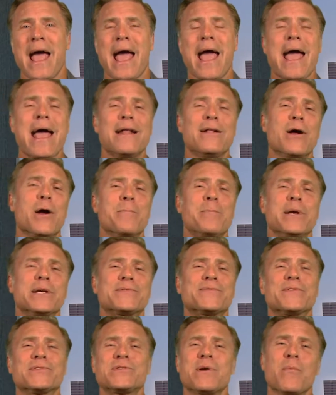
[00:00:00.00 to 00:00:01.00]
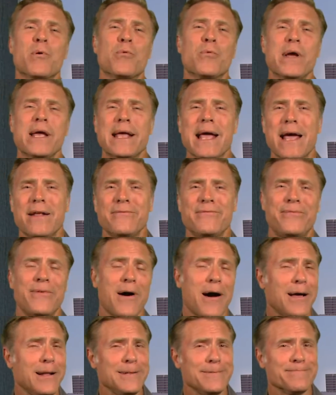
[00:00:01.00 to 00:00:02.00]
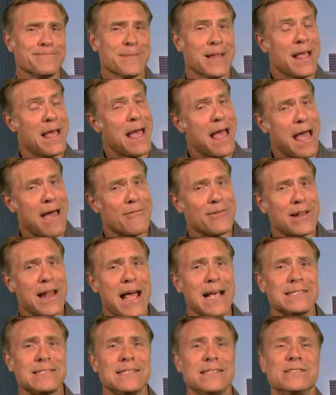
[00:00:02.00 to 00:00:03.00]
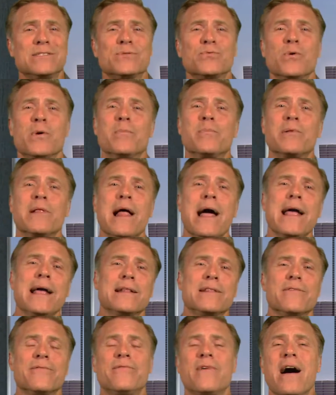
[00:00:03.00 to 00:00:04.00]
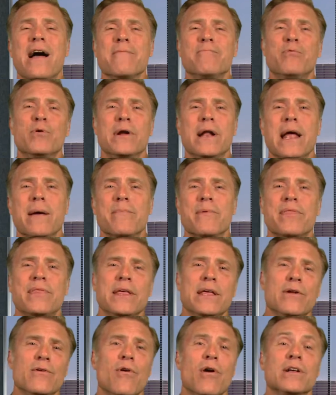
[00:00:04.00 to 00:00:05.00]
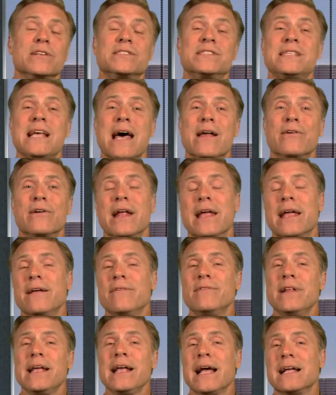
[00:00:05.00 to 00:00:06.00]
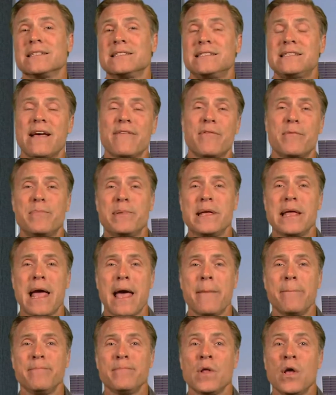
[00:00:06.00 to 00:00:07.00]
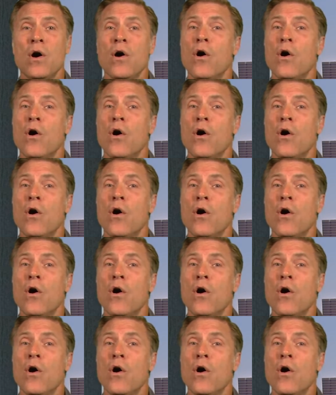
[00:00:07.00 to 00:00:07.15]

And our picks for summer weekend fun Evanescence will play at the Five Point Amphitheater on Saturday evening at 7 p.m.